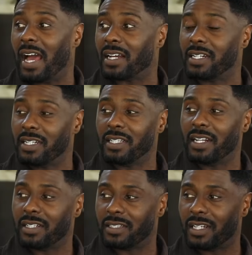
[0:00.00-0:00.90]
and I couldn't
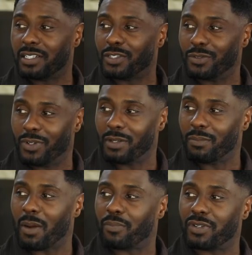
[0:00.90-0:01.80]
get in touch with
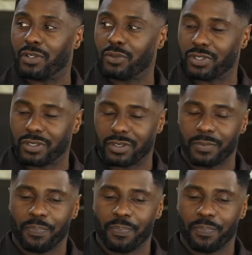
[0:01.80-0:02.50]
my producer.